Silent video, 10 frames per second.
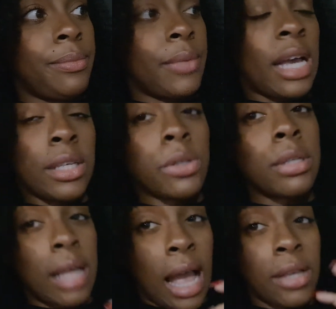I,
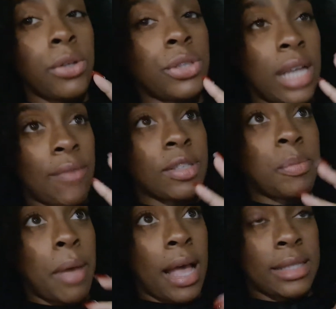I usually have a
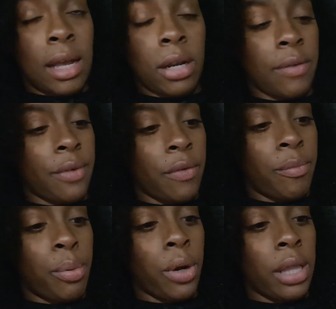spaz out of,
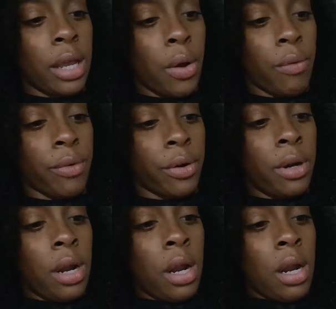of boiling over
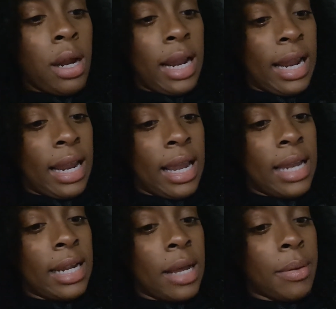
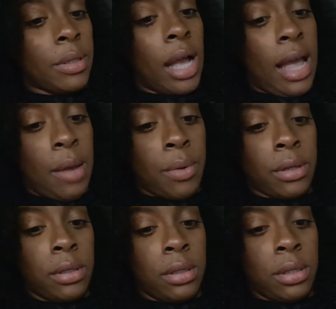and I, I had
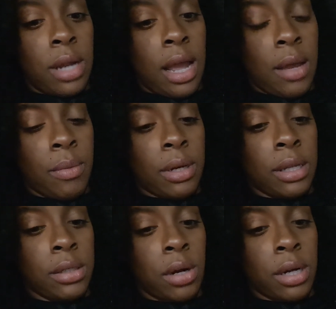one I had one
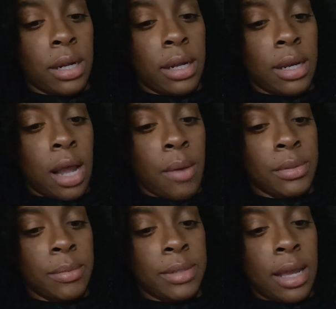in Target and I
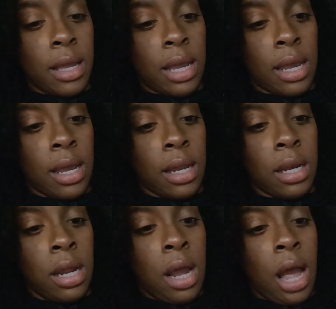was upset. And
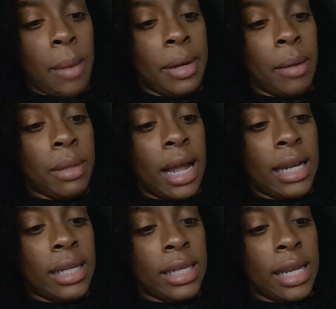I mean, I'm glad I
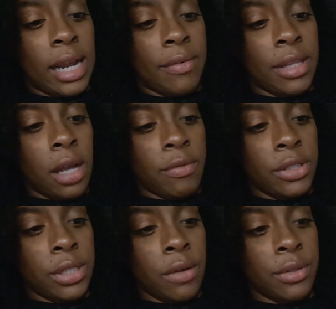didn't kick everything off the
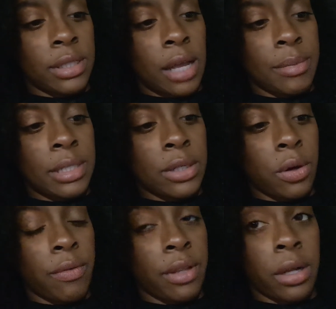shelves because I'd be still
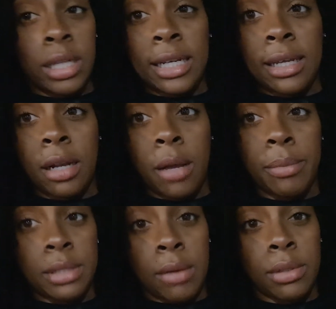over there cleaning it up
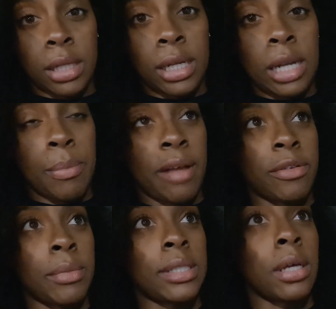because I was cleaned up after
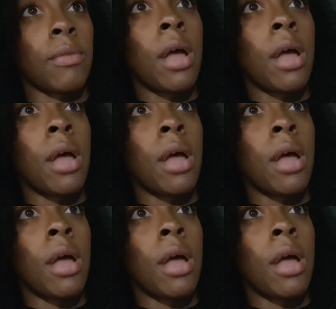myself